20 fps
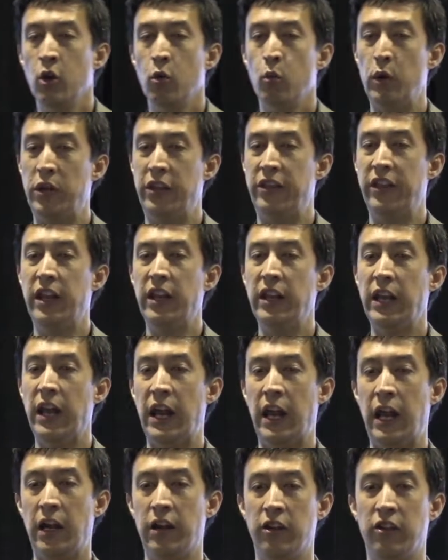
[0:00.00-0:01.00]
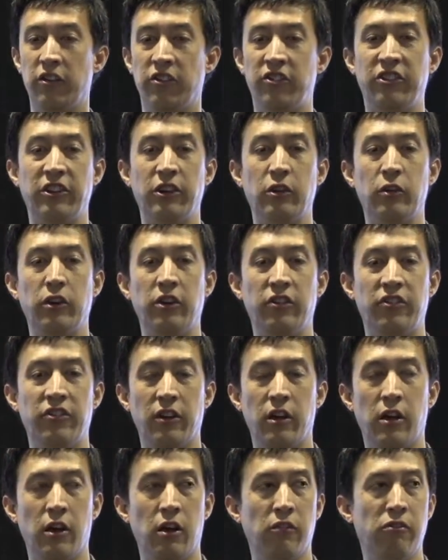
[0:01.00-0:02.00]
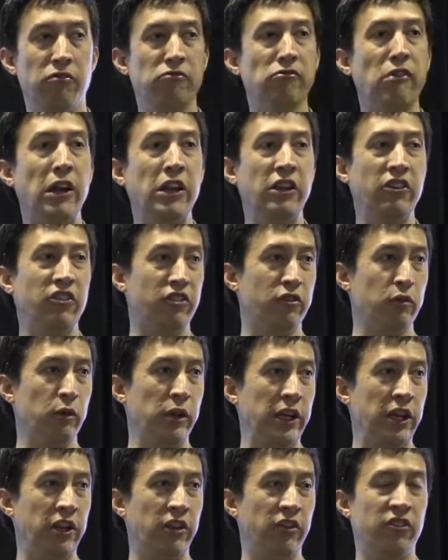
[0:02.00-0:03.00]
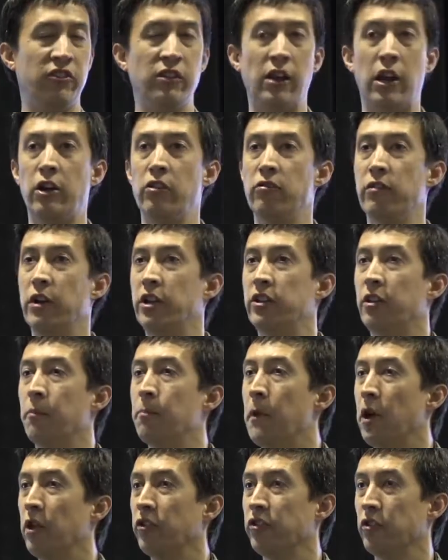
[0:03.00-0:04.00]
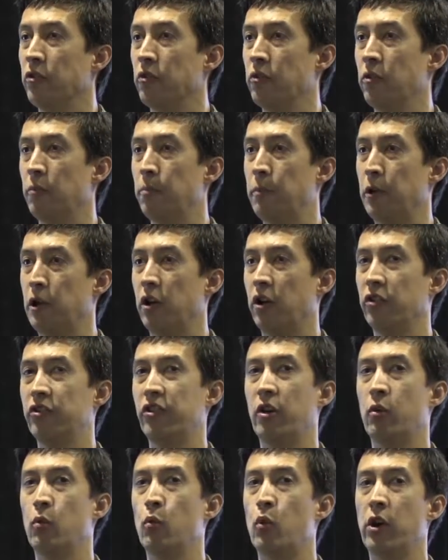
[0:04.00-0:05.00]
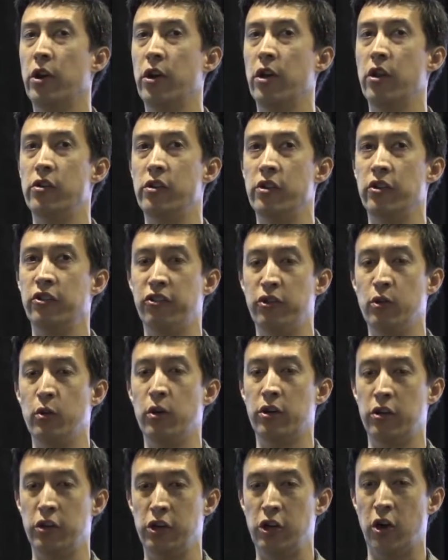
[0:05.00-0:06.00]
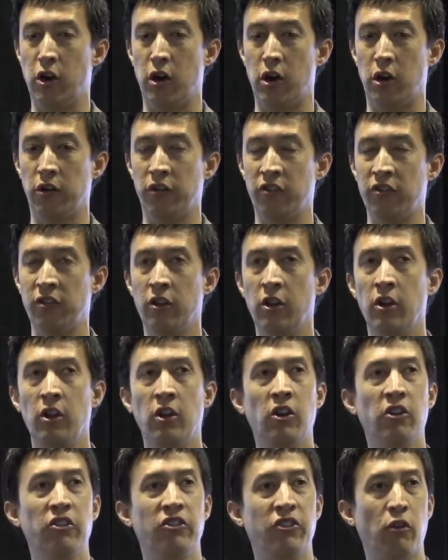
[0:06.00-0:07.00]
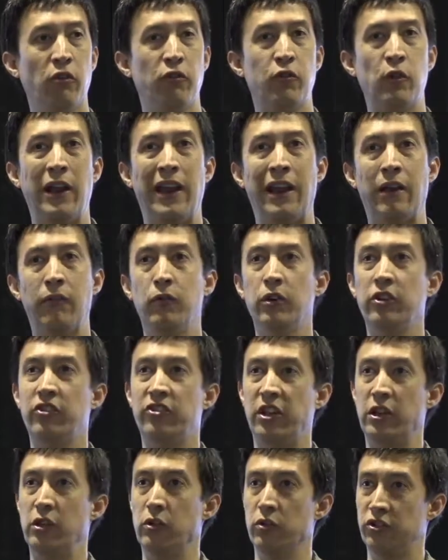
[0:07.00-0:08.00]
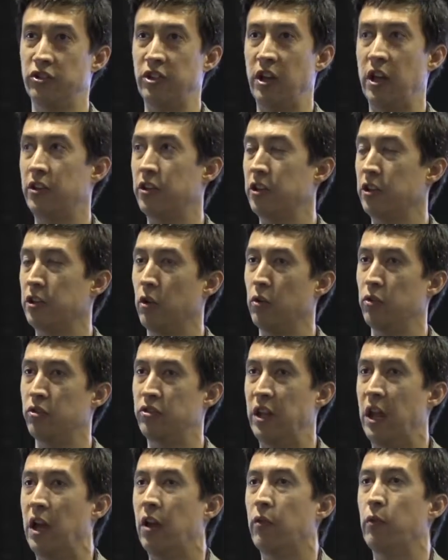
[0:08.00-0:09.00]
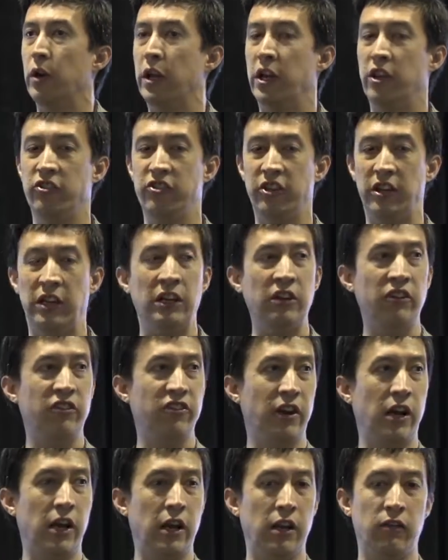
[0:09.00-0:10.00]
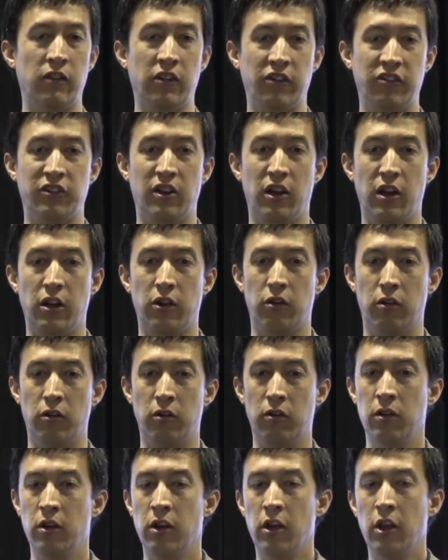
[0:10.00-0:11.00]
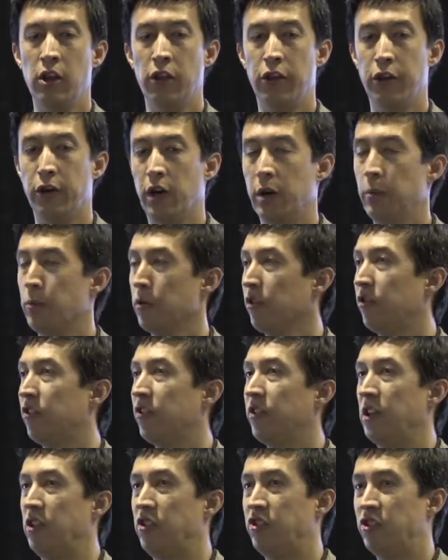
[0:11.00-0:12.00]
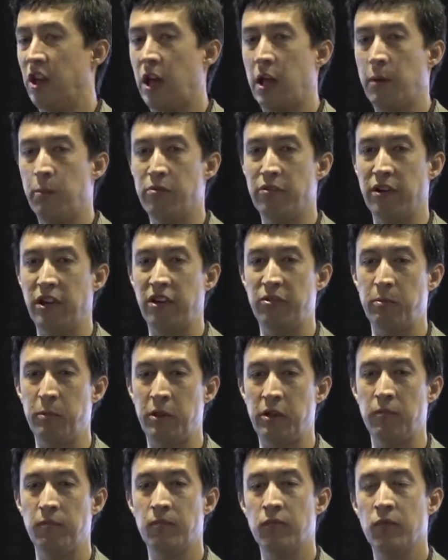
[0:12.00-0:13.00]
We then added a series of light screens, not only at the muzzle, but also at 100 and 200 yards. So for every single shot that goes downrange inside of this tunnel, they're able to see shot placement,